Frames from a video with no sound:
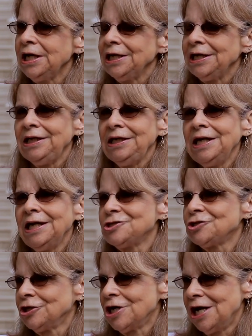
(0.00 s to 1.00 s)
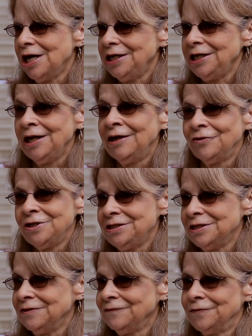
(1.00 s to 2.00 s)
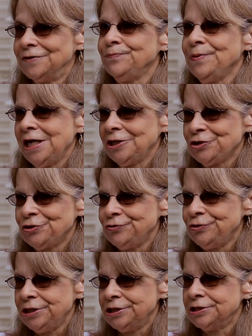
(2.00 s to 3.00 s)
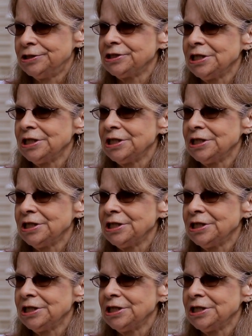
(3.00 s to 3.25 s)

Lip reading: He has tried everything for the past 2 years,